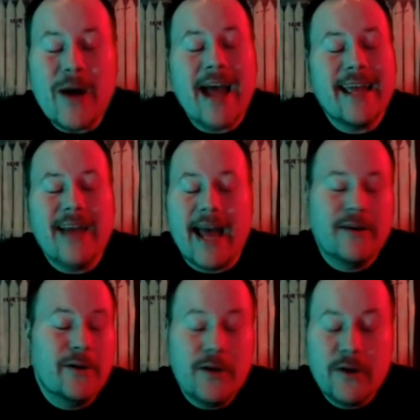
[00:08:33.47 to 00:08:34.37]
I
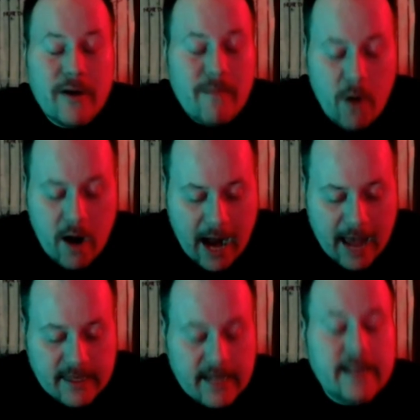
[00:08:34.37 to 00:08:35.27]
couldn't agree more. I
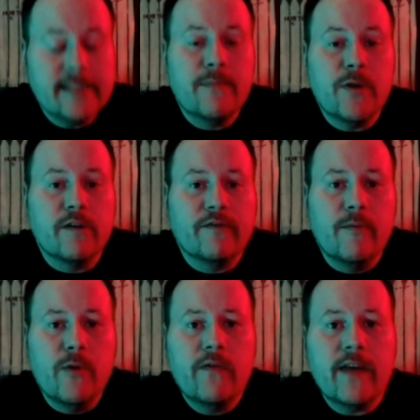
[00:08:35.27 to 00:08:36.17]
think it is a beautiful
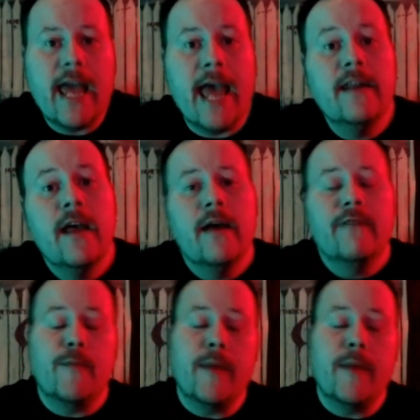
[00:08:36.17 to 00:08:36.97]
movie. And from